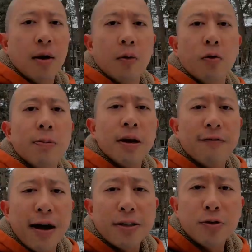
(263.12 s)
with
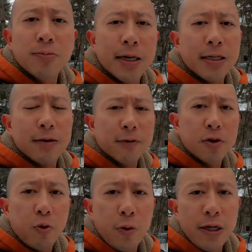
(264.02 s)
manufacturers making different
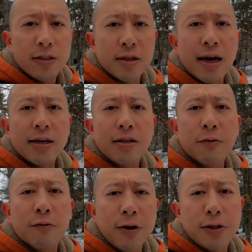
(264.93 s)
tweaks and adding
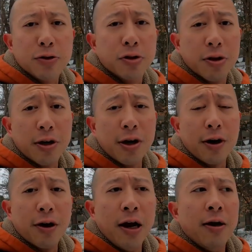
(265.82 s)
different features to their
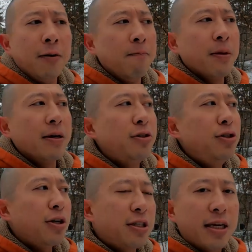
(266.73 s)
gear
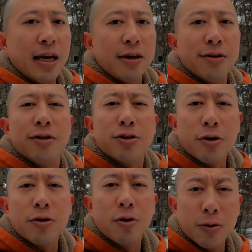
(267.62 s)
just to cater to
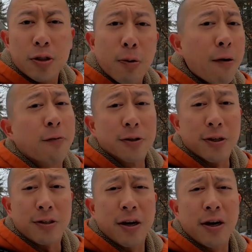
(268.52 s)
certain goalies' preferences.